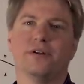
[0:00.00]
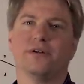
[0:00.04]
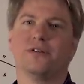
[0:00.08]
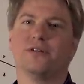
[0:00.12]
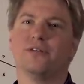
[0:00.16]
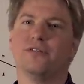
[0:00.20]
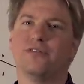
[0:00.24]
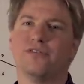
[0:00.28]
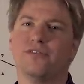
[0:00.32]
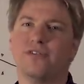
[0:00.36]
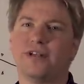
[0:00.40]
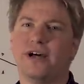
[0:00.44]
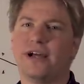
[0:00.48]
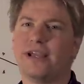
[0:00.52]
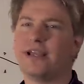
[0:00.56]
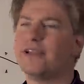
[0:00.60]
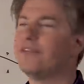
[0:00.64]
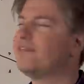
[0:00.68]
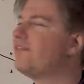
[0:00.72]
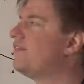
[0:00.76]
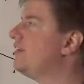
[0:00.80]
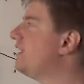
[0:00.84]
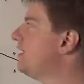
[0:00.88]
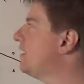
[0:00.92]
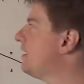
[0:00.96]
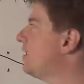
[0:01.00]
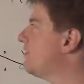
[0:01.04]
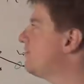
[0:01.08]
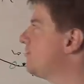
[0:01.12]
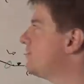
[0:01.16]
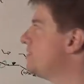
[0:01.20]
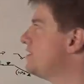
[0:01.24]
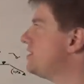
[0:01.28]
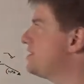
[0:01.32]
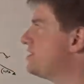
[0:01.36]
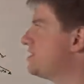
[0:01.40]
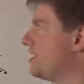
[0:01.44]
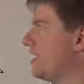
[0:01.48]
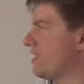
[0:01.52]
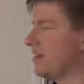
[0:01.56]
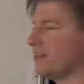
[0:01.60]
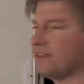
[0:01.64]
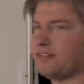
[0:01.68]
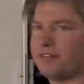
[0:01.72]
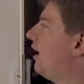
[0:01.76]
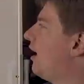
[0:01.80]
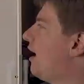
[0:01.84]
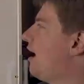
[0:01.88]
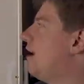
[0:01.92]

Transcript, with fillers: to fly a VNAV descent.